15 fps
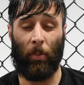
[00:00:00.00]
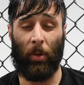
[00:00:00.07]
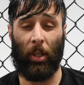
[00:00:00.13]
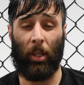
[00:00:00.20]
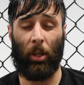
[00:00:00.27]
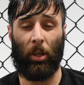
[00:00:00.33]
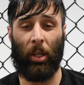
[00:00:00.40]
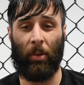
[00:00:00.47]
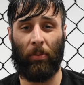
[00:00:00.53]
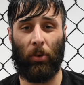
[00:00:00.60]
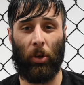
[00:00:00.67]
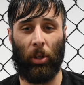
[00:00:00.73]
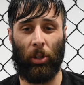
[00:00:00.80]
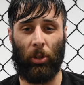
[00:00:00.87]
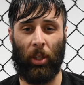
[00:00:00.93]
I'm really looking
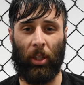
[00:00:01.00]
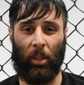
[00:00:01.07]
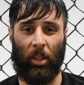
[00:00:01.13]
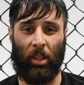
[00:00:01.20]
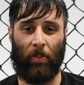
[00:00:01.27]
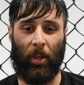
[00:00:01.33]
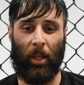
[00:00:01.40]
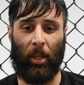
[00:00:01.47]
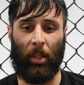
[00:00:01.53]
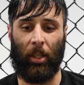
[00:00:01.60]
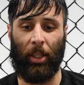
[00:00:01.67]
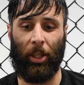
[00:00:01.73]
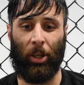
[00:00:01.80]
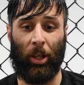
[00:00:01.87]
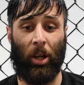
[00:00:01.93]
forward to it because it's been,
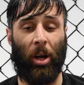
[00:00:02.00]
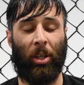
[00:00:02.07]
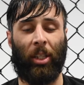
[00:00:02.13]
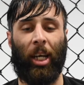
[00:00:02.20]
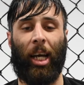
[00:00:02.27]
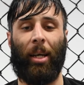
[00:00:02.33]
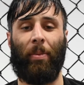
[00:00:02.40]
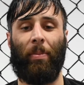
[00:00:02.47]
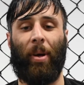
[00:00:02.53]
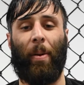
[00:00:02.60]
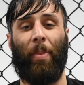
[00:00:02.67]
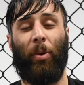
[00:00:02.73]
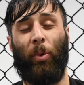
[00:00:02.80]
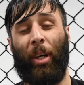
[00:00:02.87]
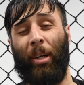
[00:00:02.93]
you know, a long time. I've
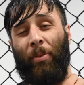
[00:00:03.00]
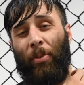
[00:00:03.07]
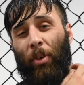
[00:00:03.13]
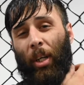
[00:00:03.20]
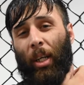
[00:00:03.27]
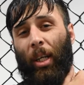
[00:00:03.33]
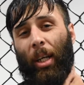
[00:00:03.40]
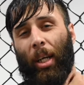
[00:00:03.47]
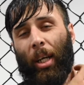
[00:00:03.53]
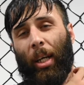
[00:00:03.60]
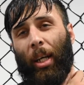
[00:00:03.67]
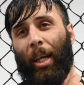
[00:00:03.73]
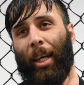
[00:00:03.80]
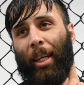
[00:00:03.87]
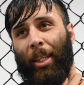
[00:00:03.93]
been waiting for it.
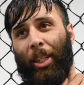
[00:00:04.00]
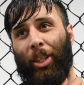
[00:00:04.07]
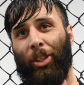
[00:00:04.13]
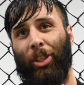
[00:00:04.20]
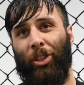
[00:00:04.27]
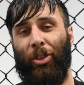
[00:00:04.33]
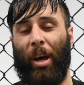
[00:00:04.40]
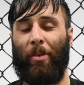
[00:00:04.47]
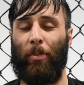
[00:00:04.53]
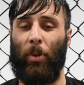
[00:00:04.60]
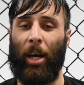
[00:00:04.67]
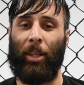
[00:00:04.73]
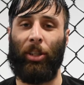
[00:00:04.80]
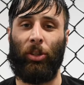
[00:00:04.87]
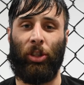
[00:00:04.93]
And, you know, just to have a
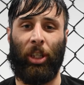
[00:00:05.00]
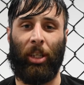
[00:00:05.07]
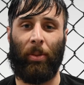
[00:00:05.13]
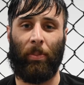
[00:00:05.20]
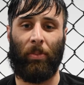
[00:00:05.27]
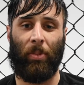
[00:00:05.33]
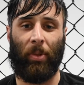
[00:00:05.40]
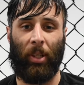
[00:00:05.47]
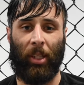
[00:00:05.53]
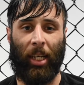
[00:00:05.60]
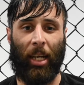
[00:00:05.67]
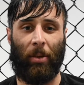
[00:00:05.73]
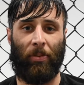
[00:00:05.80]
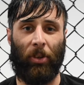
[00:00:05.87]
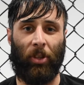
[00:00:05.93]
brand new gym, it
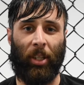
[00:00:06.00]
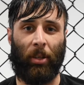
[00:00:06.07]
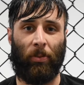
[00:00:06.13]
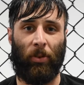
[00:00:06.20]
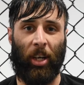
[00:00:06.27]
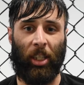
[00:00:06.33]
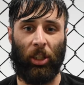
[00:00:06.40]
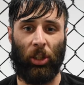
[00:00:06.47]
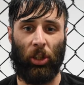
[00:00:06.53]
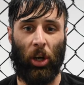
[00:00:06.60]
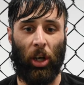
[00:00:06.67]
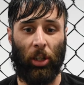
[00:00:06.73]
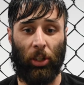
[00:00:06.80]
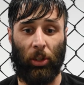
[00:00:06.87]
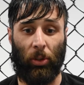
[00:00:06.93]
kind of feels like a fresh
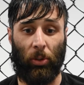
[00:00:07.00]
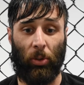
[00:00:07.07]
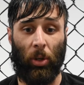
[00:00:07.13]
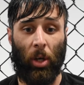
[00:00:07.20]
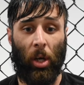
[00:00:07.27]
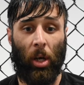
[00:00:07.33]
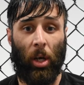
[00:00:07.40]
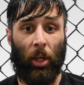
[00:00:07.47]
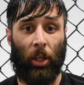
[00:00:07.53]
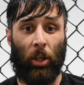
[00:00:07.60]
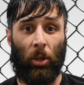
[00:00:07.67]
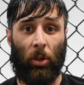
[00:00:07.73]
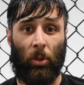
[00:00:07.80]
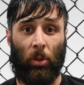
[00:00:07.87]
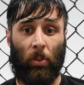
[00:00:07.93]
start to, you
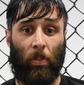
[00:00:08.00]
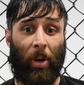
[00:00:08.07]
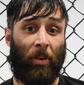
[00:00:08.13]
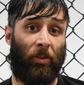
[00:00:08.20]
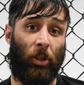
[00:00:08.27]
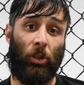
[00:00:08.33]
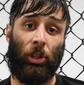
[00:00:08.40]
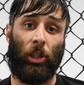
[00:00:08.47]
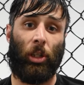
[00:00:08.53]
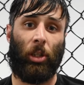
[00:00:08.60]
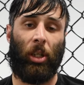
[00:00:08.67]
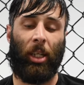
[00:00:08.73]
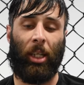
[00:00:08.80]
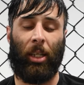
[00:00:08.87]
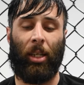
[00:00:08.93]
know, my
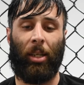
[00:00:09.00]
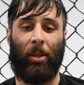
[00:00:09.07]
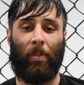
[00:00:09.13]
future. And